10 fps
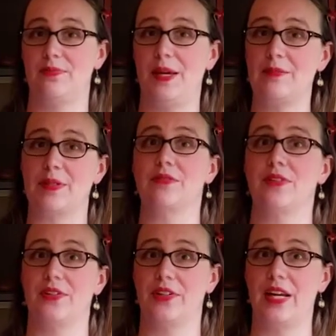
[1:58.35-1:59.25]
pigment
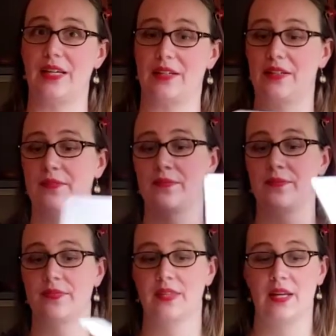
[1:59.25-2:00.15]
for your ink.
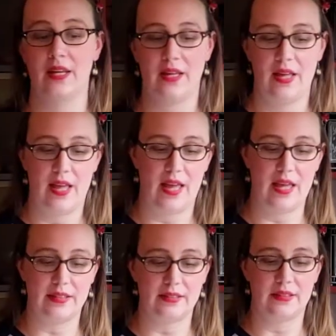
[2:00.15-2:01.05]

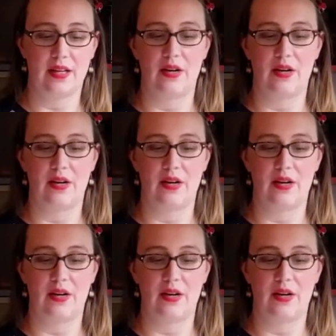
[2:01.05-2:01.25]
And